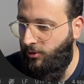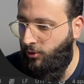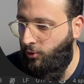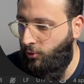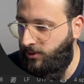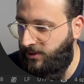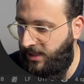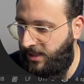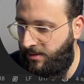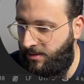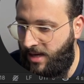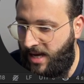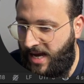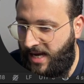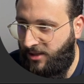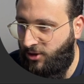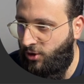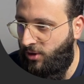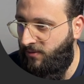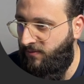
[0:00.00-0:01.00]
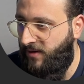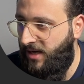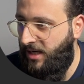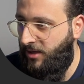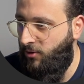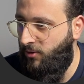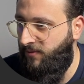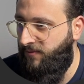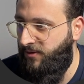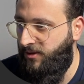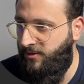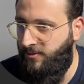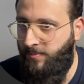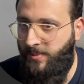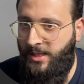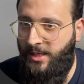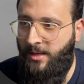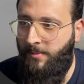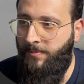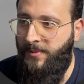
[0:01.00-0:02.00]
to see the actual value if it's
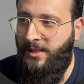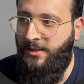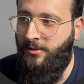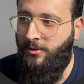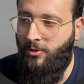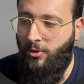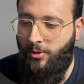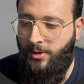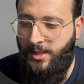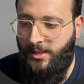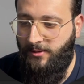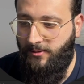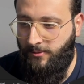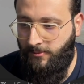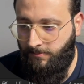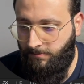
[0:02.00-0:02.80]
been updated or not.